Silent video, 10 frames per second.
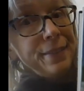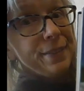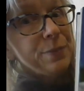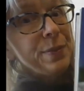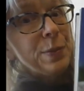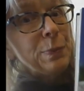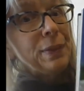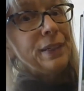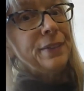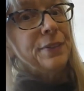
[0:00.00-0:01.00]
This one's
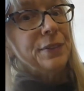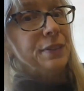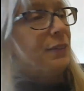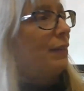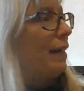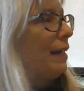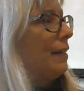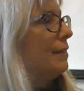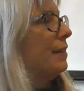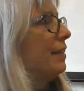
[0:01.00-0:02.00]
pretty cool, you
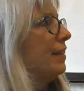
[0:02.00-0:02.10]
guys.